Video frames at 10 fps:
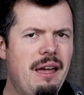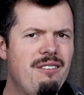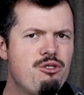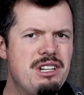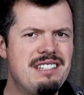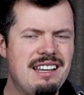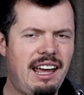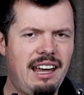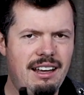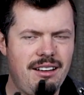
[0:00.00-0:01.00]

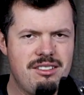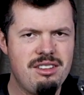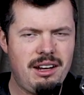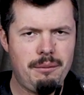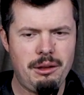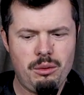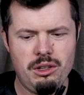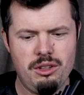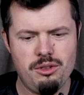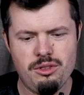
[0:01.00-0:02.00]
everyday setup that we're
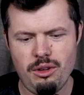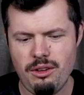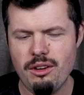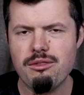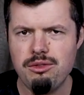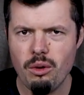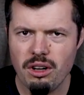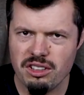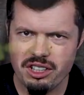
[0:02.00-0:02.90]
used to. You got four